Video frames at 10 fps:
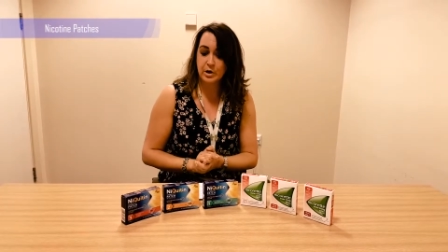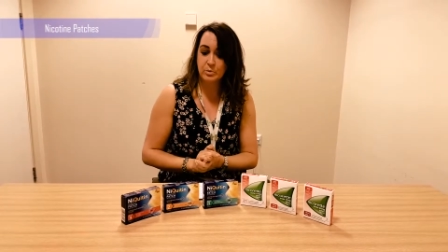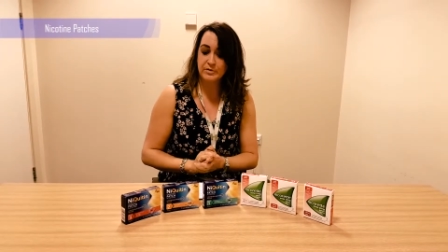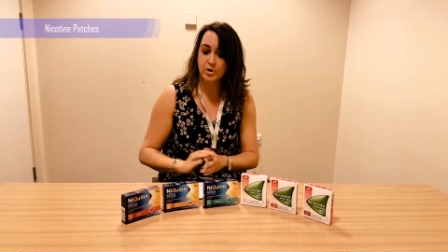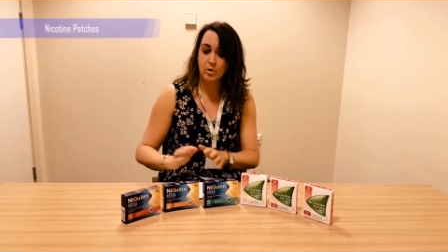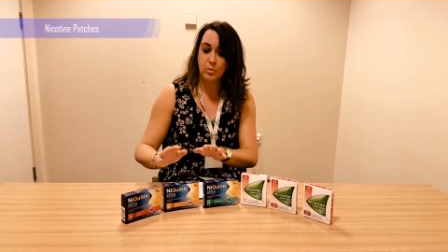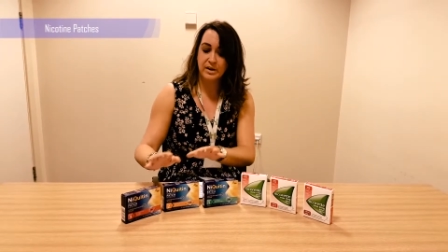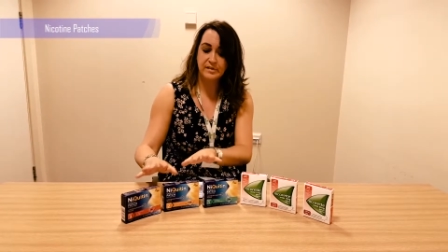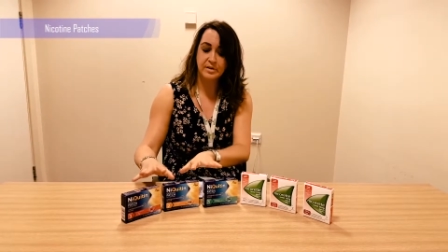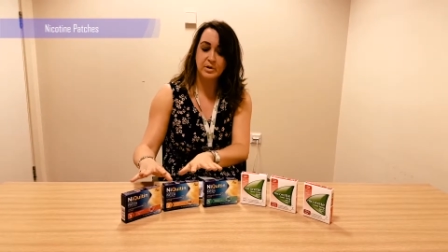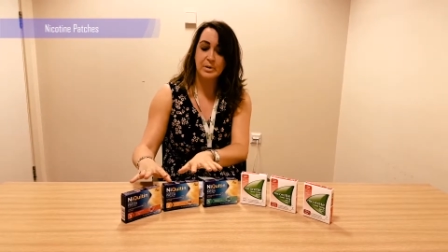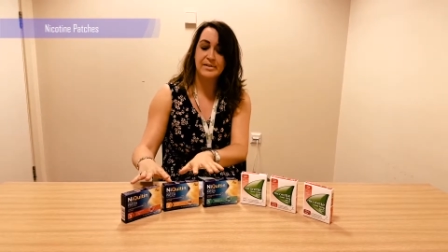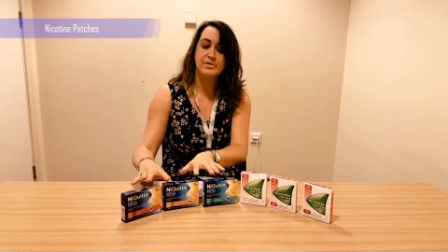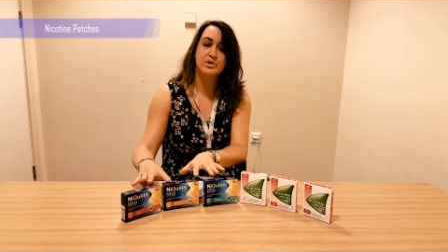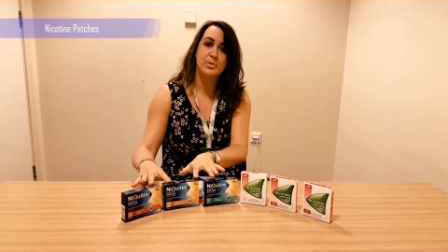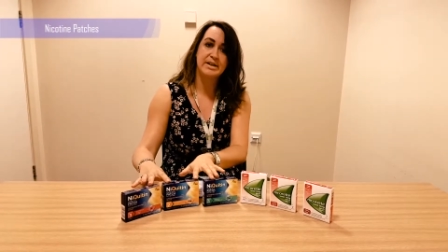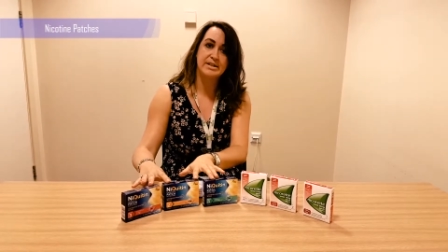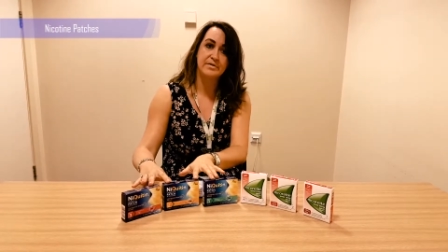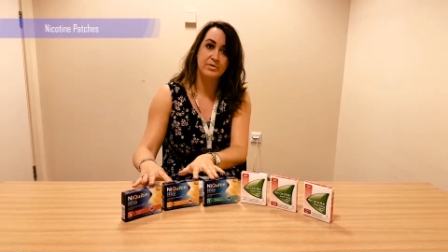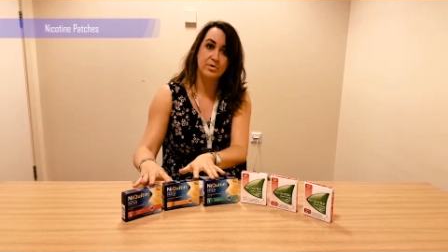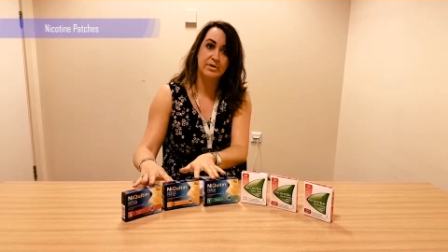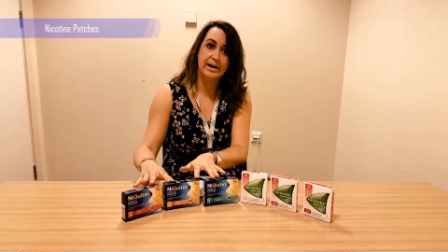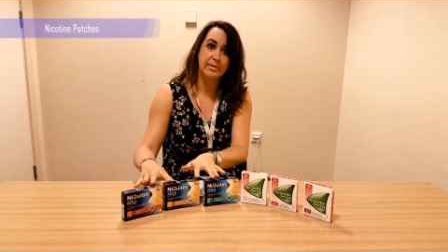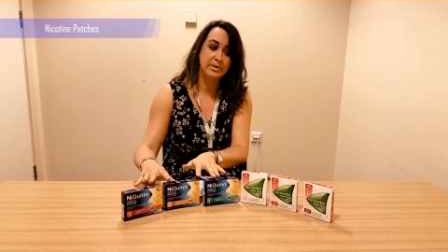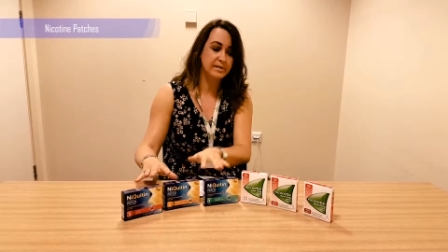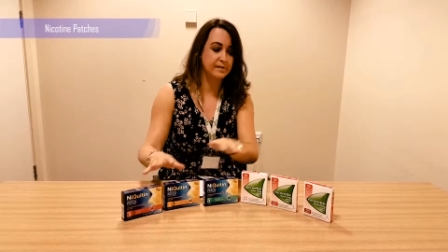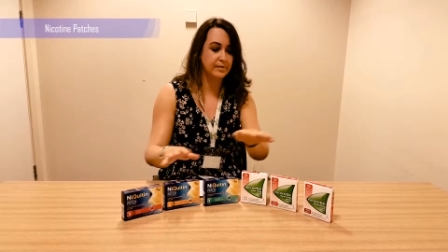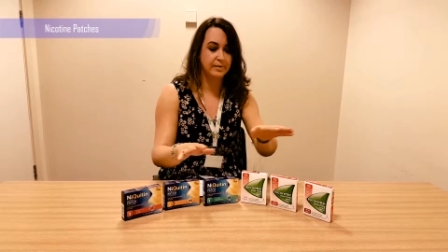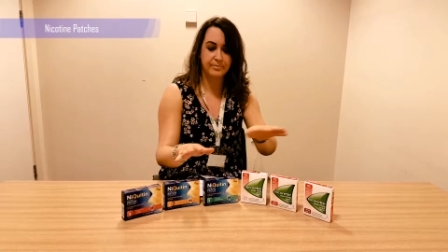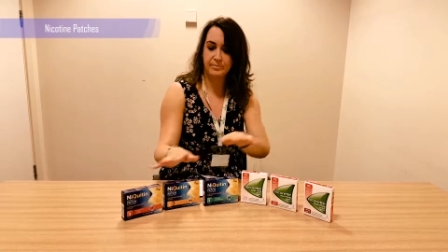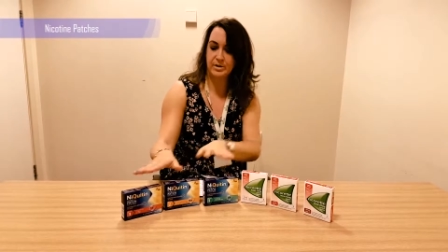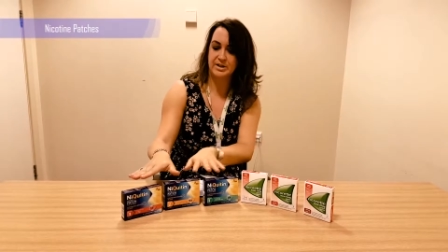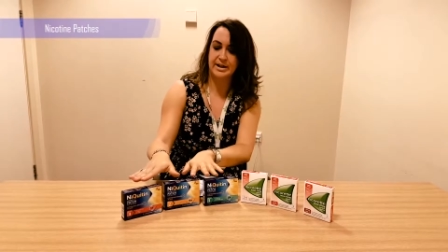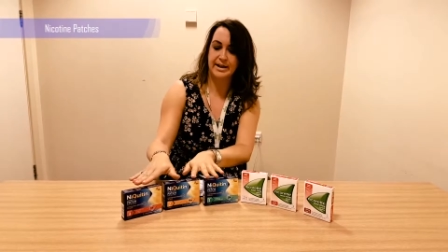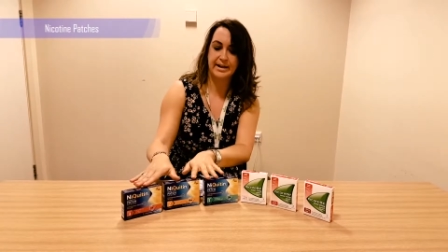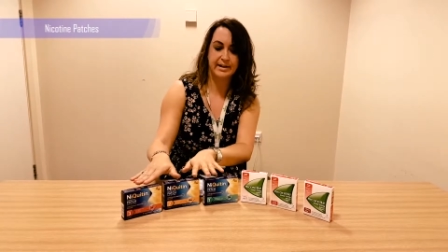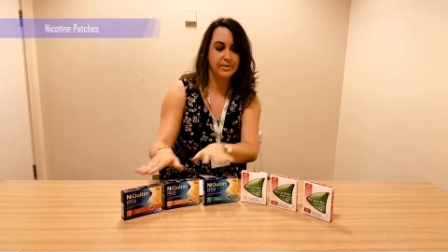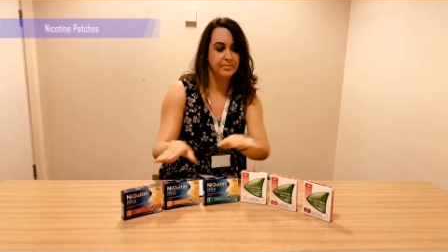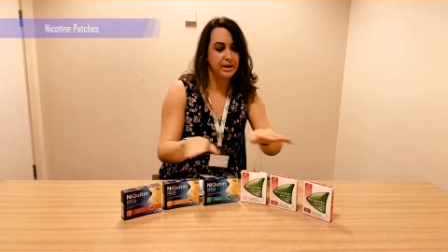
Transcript: We've got ones that you wear for 24 hours, which are here,